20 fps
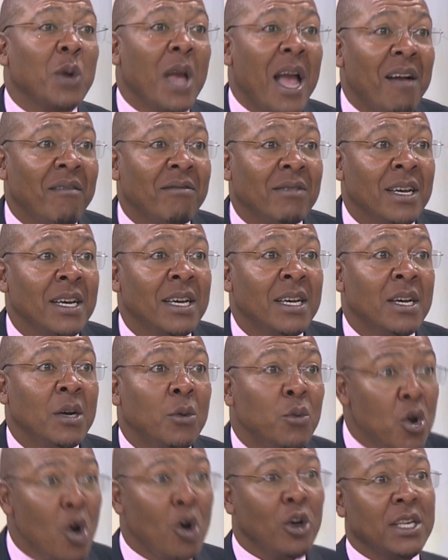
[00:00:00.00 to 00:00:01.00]
have,
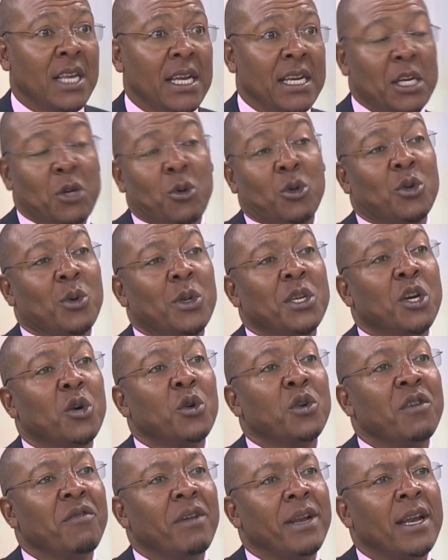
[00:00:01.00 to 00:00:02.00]
we all said it was Wanjiku
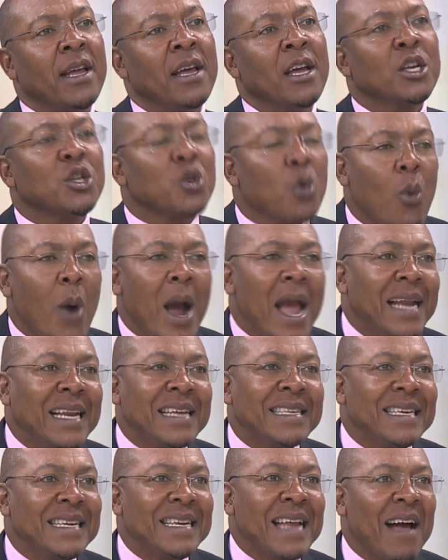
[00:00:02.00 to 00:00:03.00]
driven. So why
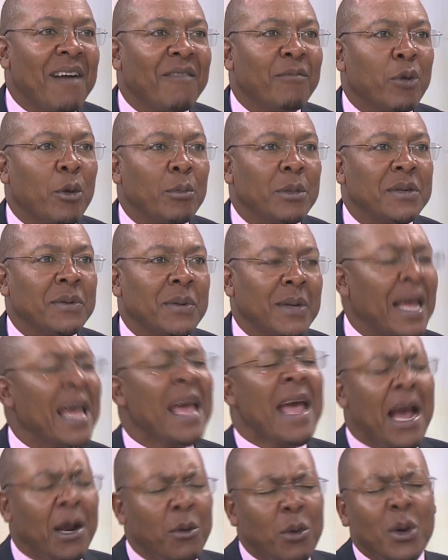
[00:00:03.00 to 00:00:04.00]
does it have problems with
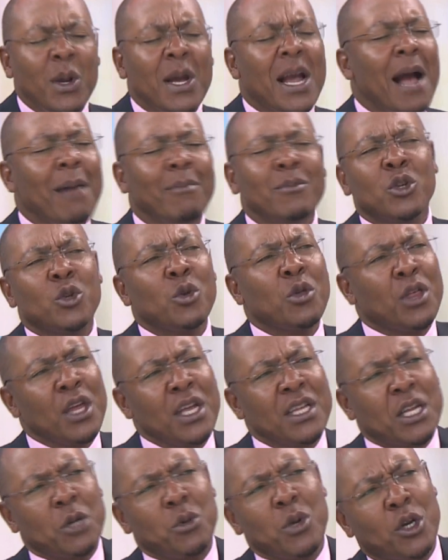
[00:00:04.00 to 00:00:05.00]
it? And when it comes to
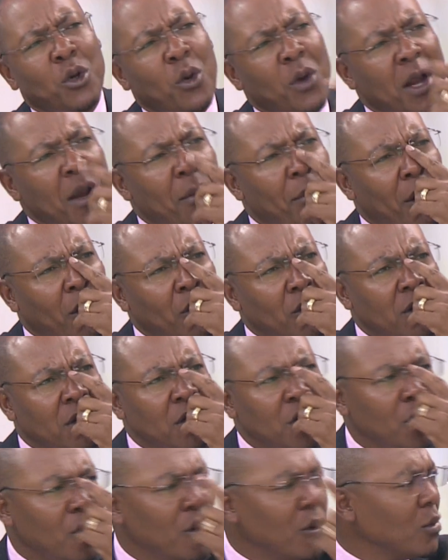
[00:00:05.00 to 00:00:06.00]
things that we are talking about,
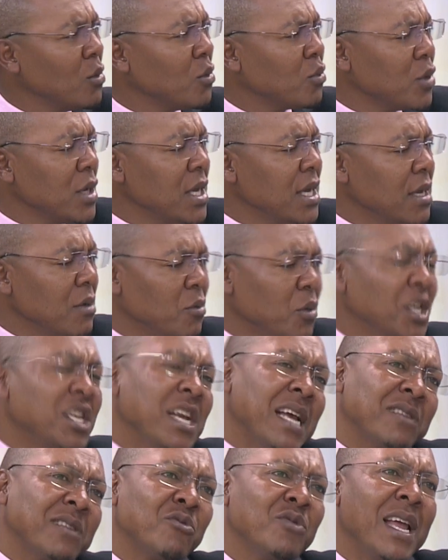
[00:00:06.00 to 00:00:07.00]
you know, we
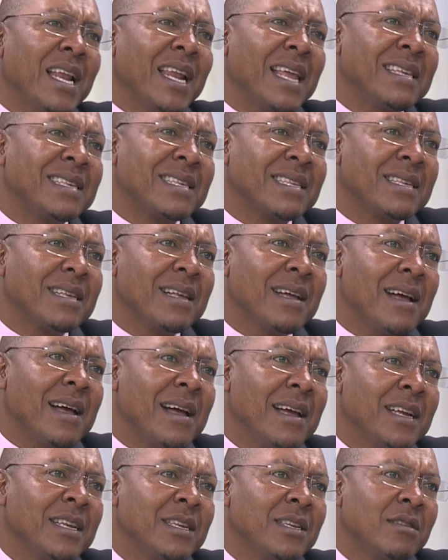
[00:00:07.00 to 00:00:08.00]
just realized
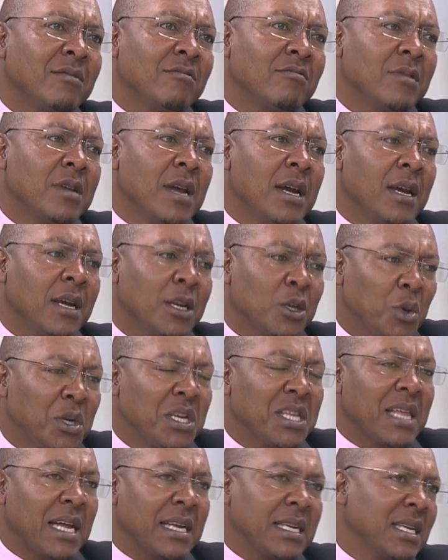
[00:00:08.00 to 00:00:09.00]
in
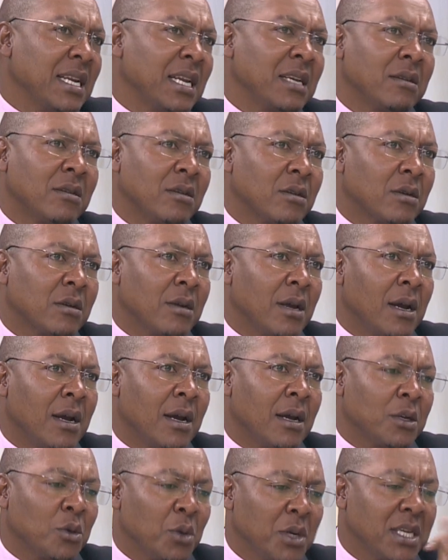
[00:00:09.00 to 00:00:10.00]
2013 and
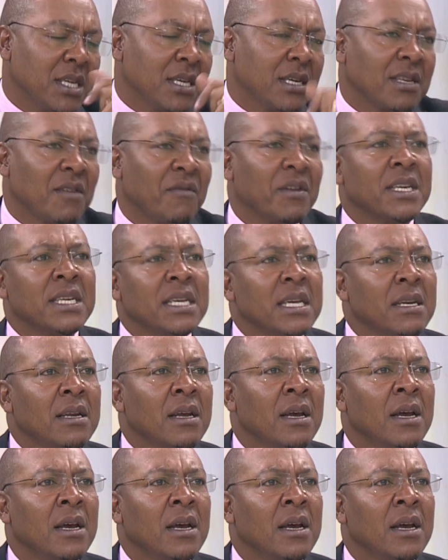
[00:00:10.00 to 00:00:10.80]
2017,